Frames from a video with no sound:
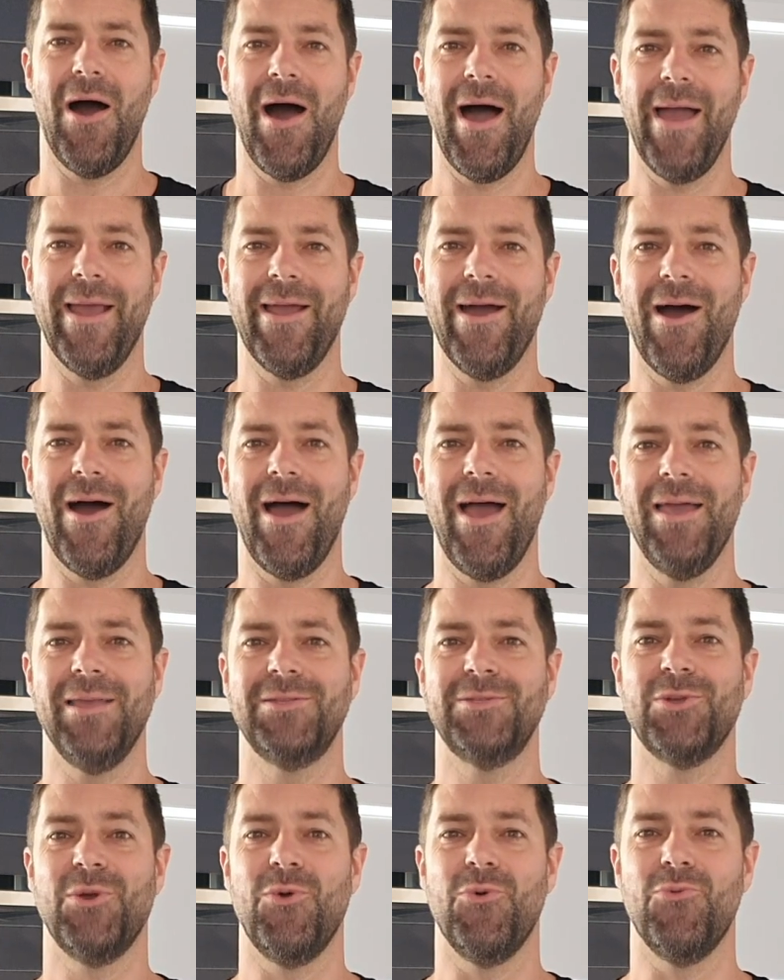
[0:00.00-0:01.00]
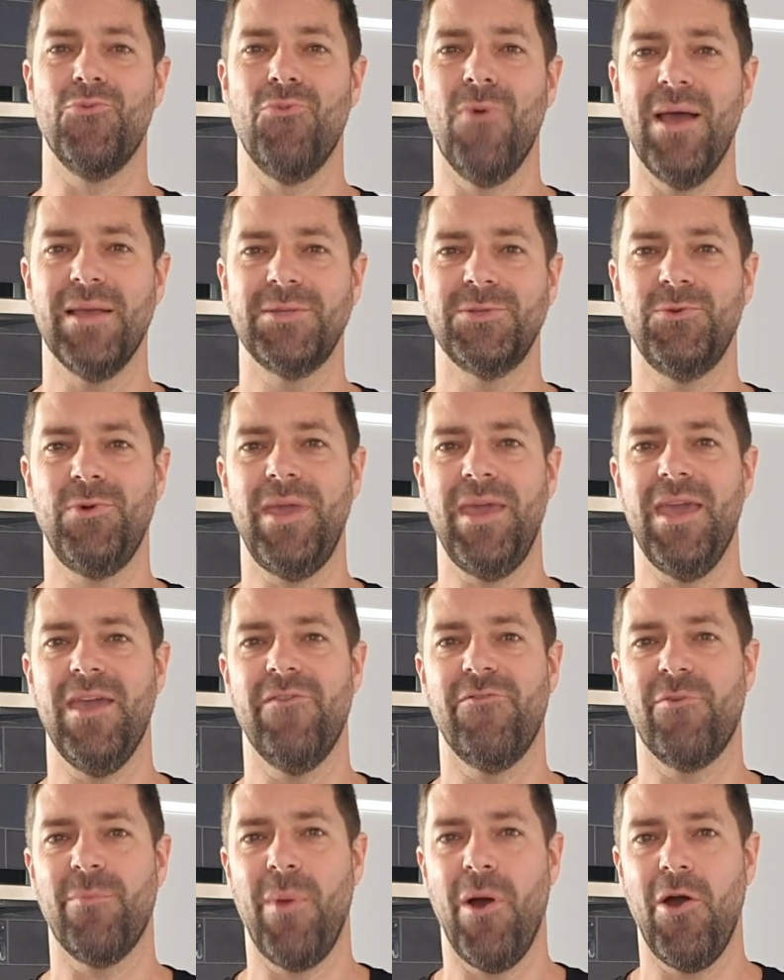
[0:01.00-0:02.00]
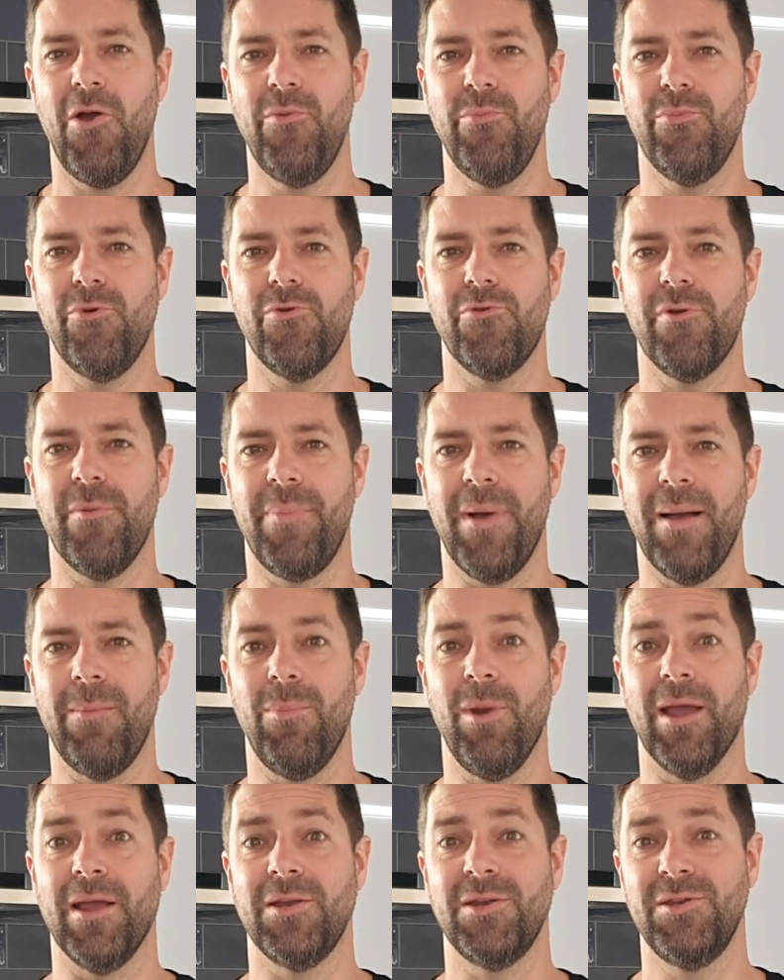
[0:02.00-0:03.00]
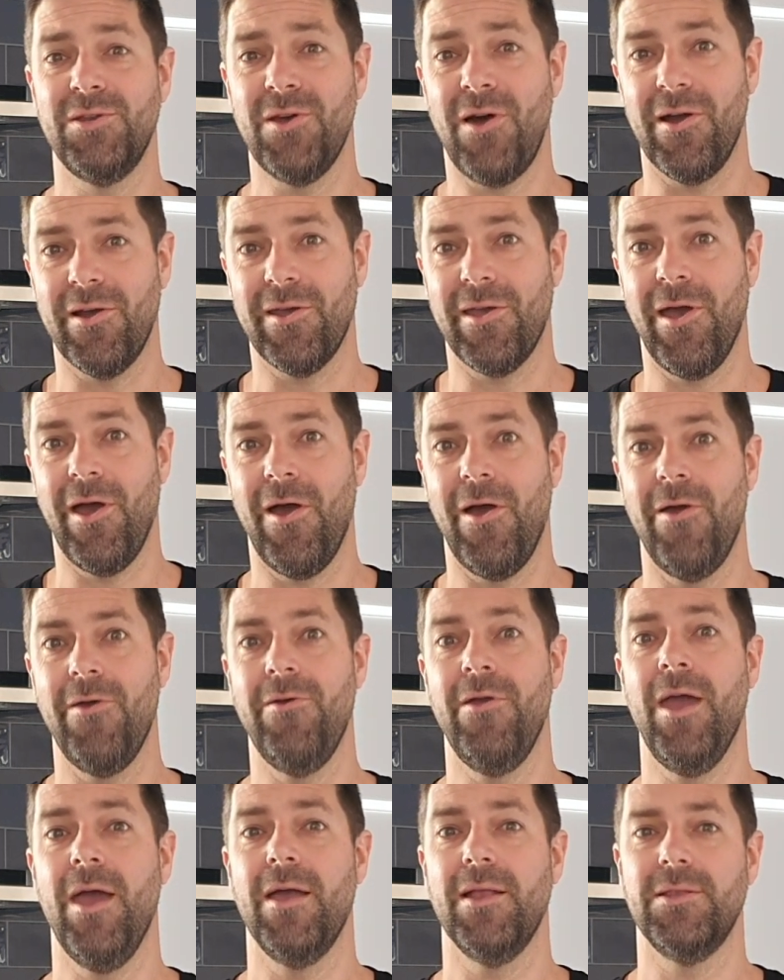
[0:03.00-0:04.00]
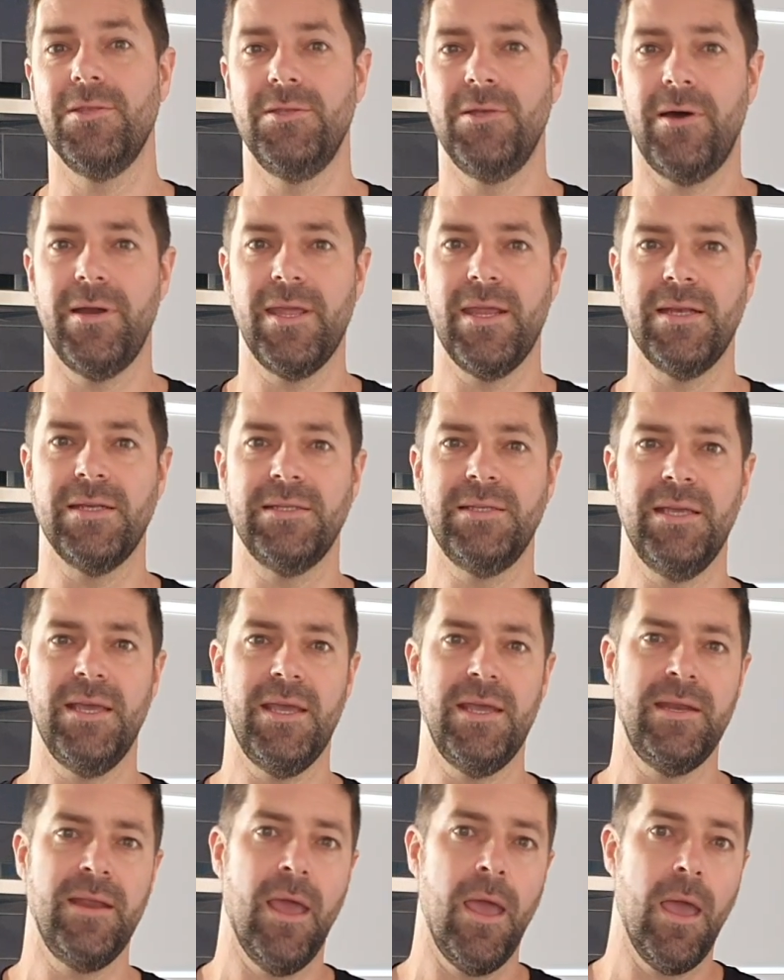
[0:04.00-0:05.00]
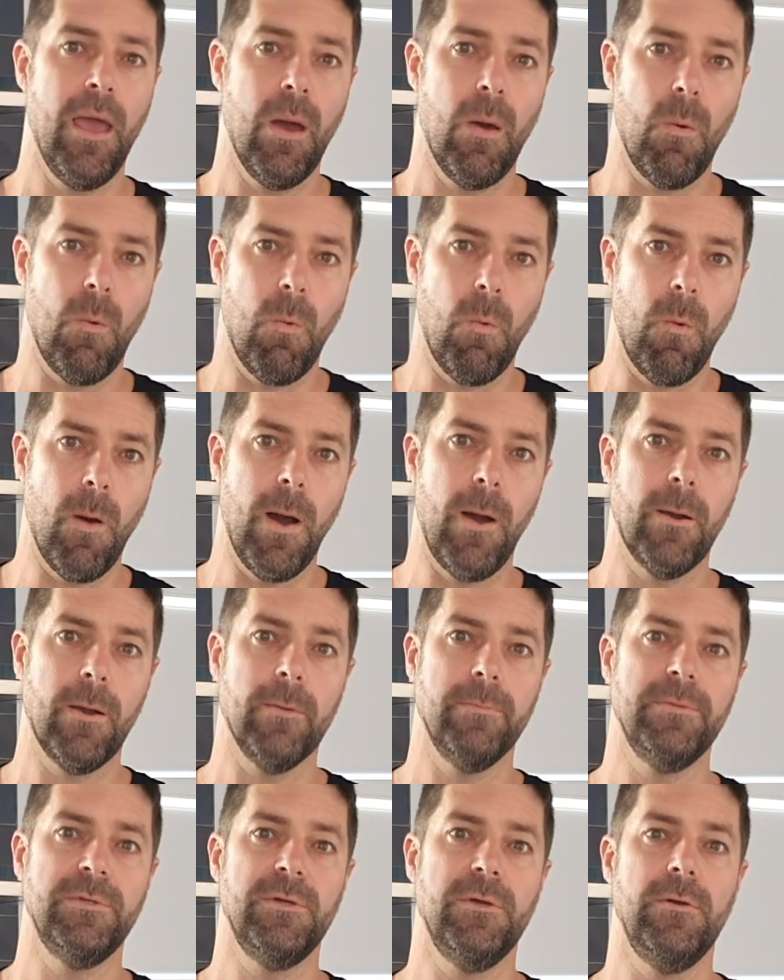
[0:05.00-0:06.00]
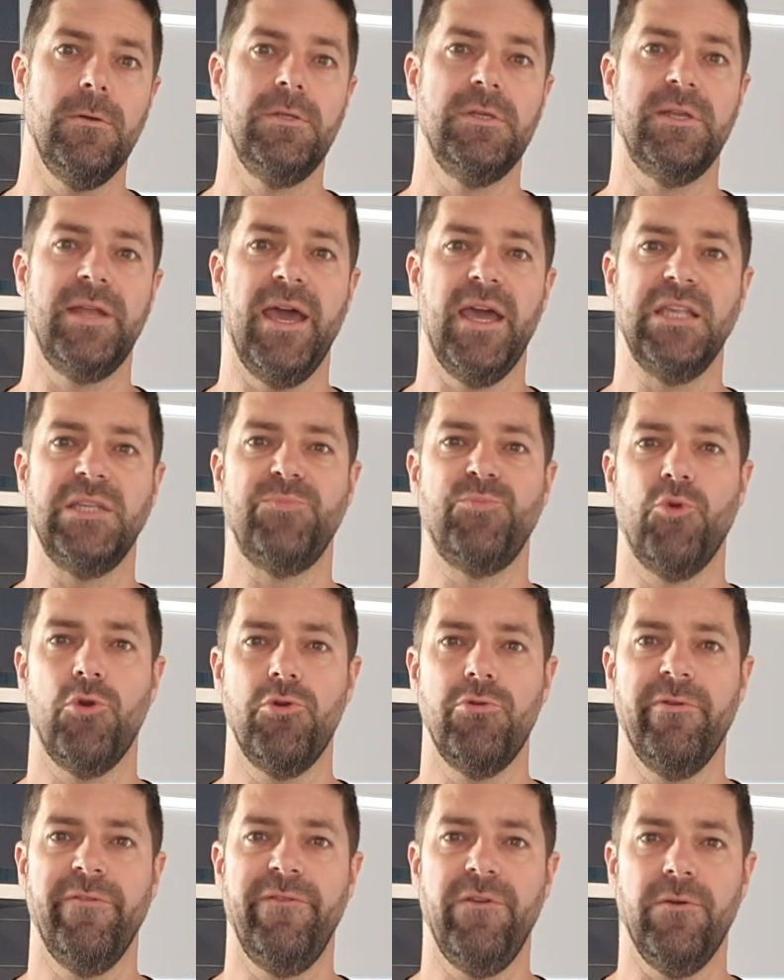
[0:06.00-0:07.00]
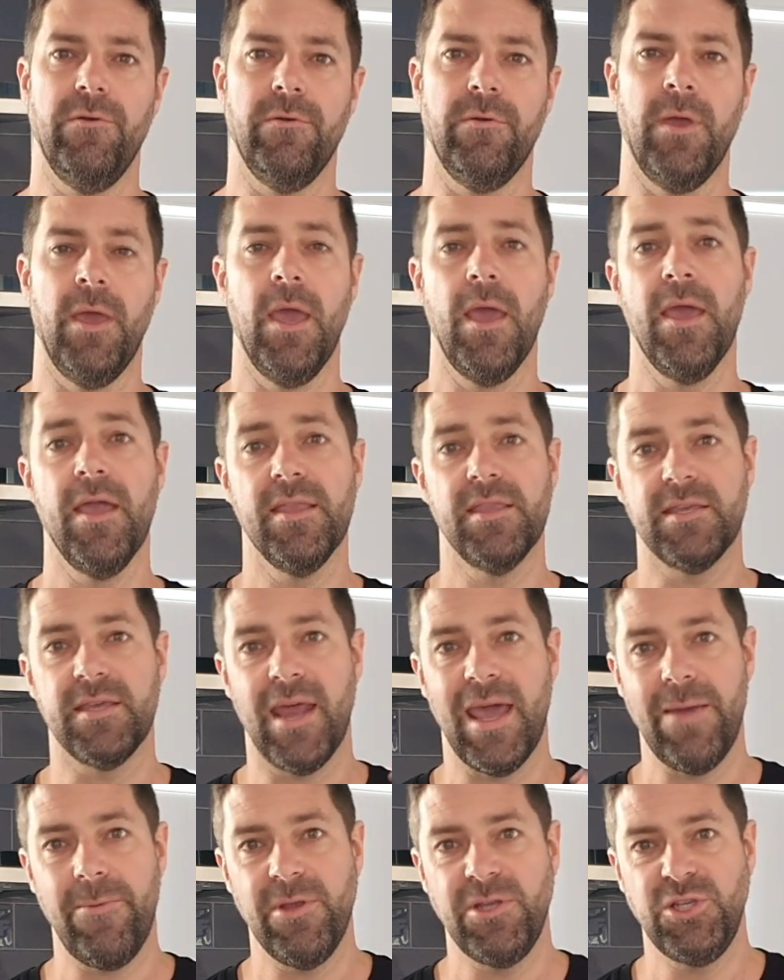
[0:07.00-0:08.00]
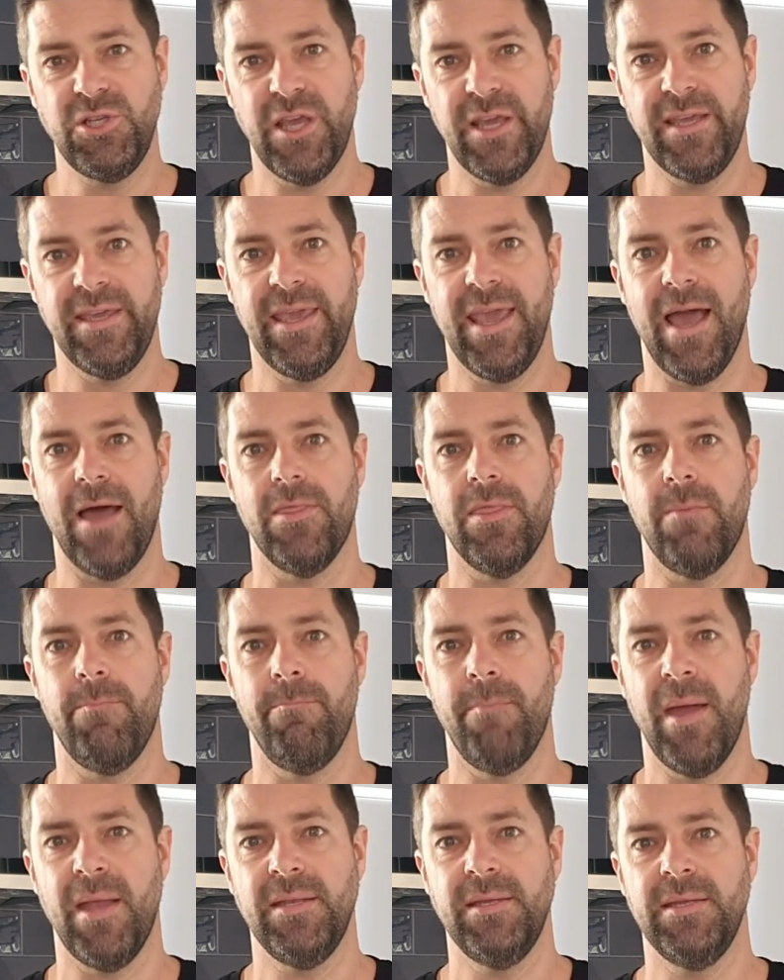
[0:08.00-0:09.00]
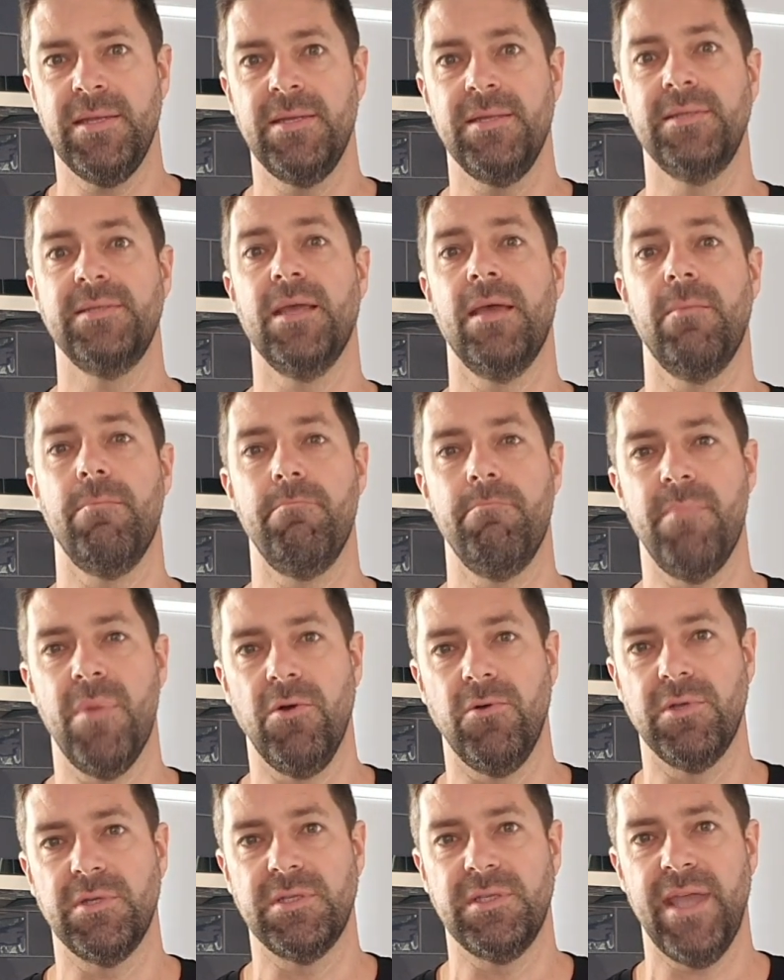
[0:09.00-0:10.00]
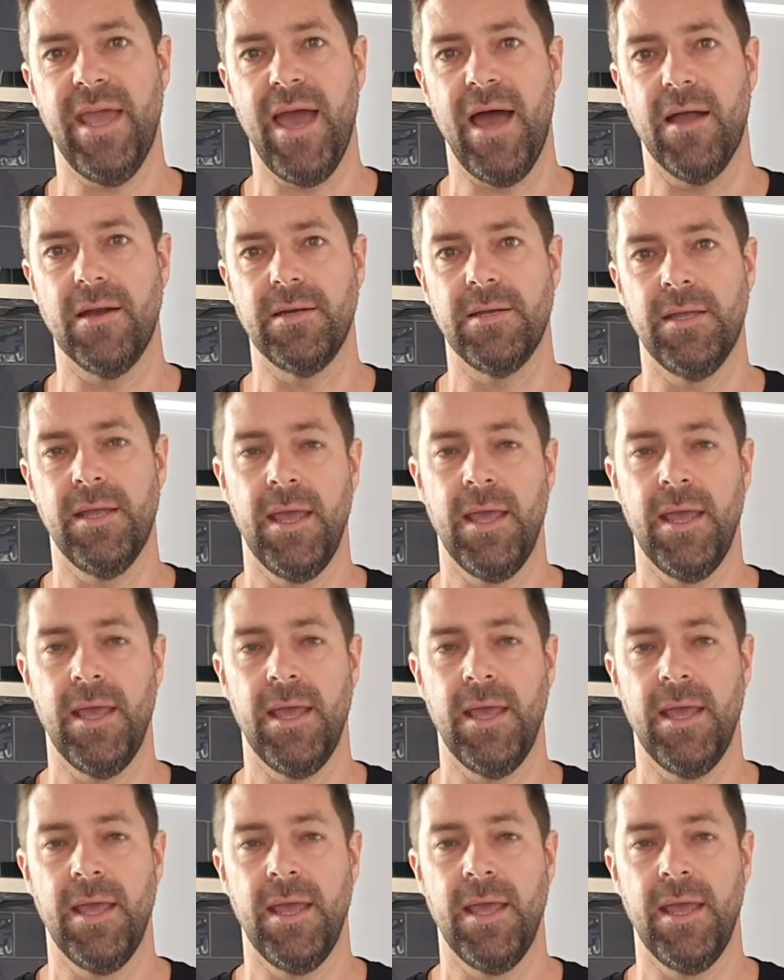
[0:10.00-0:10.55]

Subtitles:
Hi guys, Russell here from homebrewrepublic.co.nz. Welcome to today's brew review. Today we're checking out the Muntons Milk Stout.